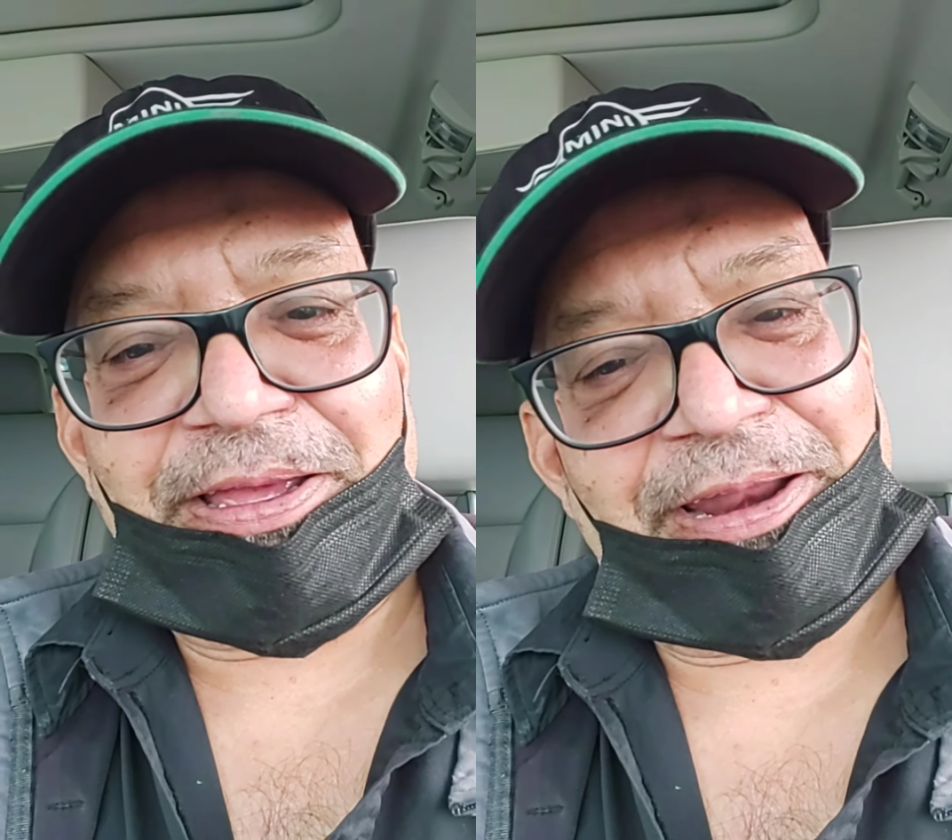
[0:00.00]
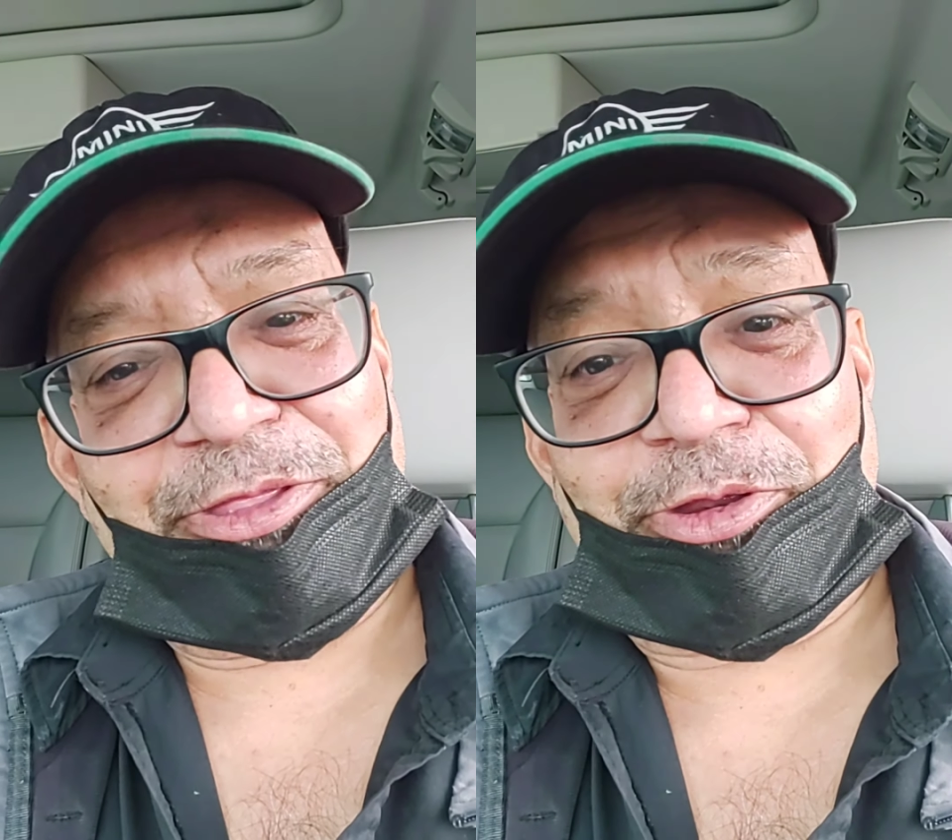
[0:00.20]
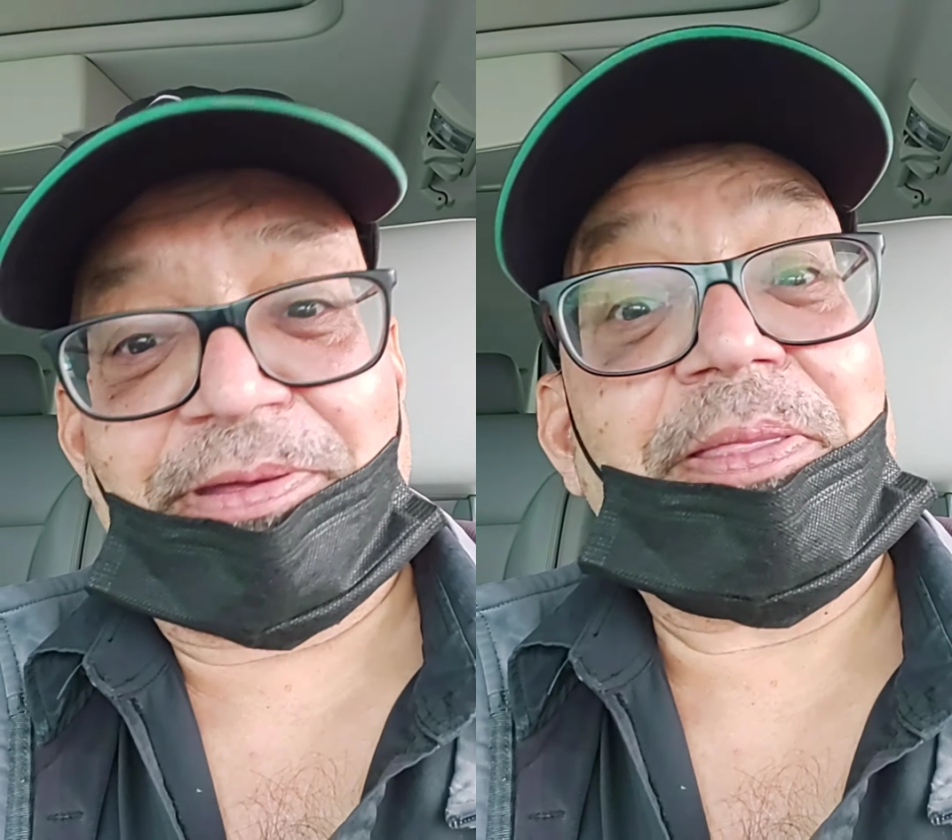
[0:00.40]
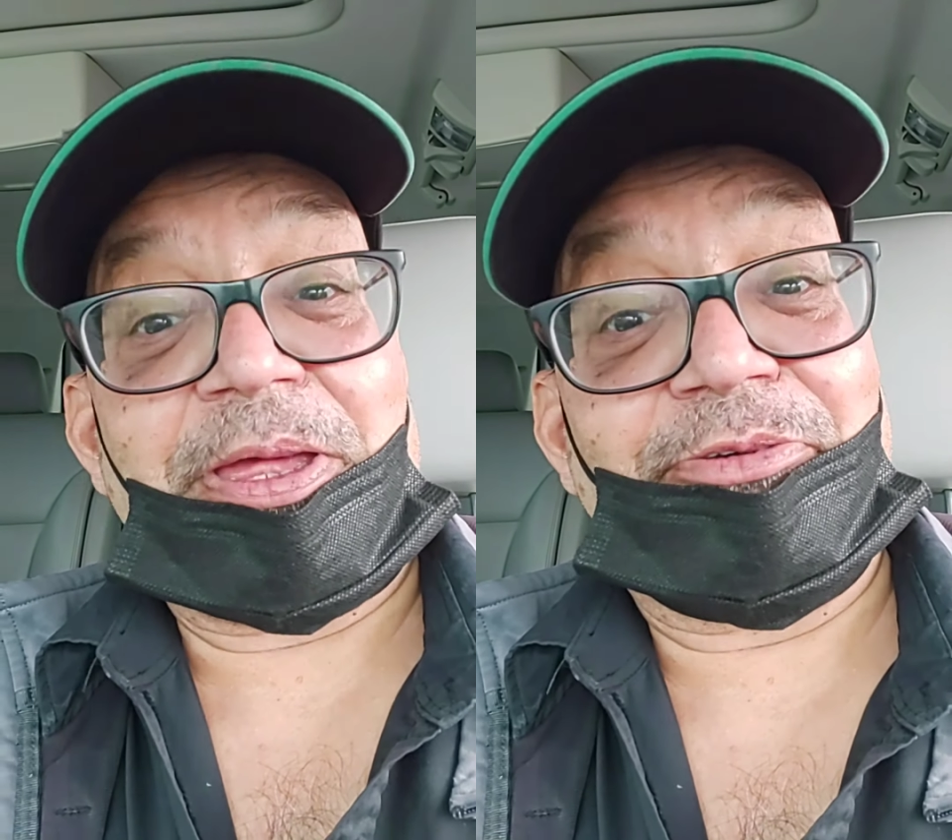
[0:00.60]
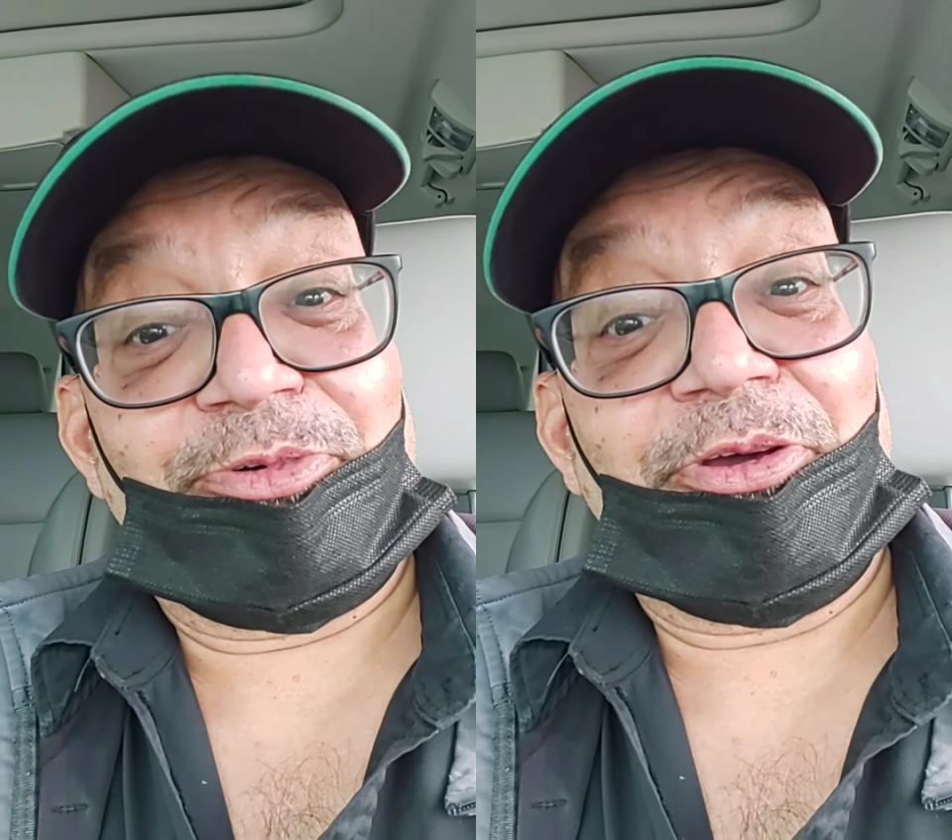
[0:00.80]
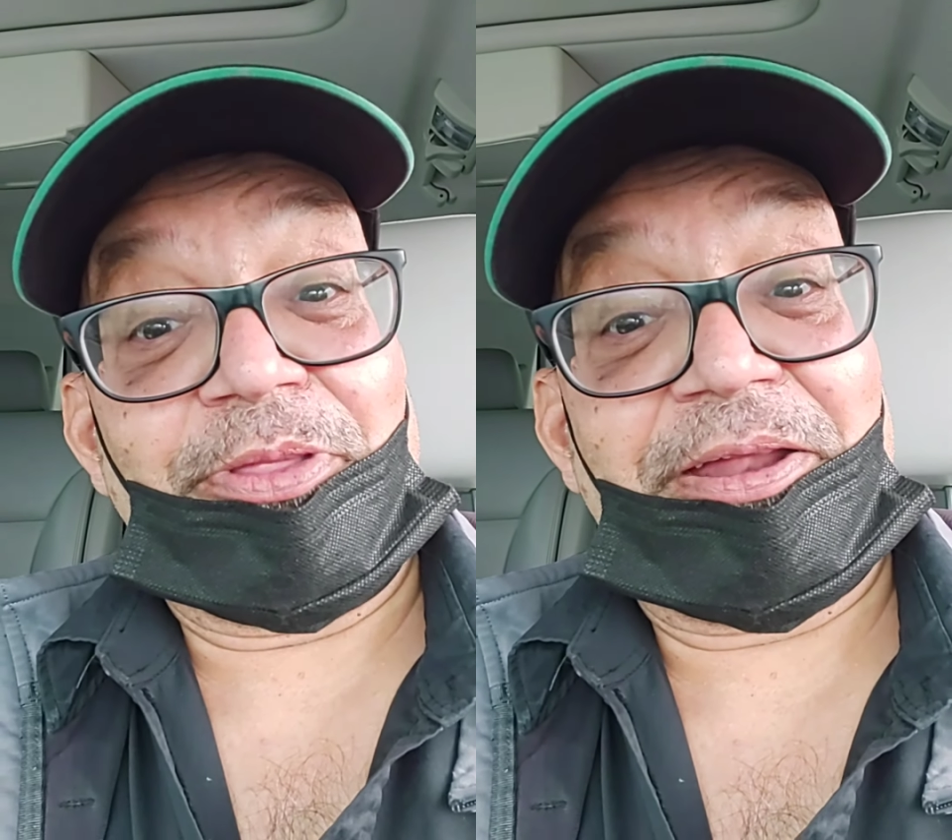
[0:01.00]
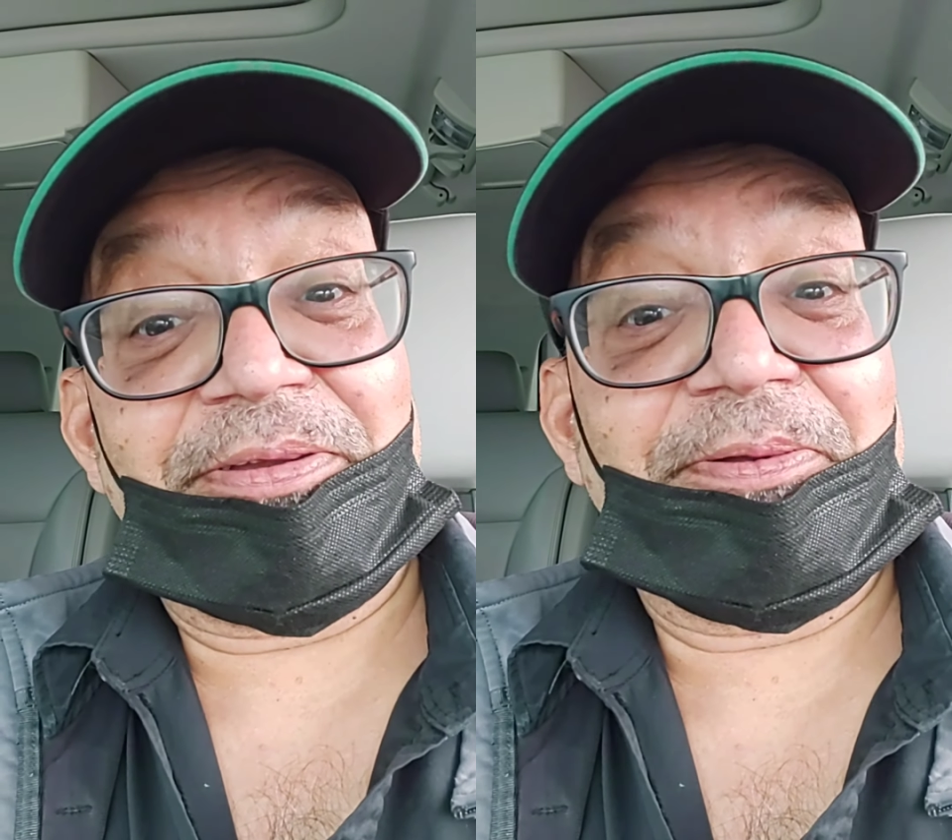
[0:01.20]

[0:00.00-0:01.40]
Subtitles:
and I said, yeah, they do know that.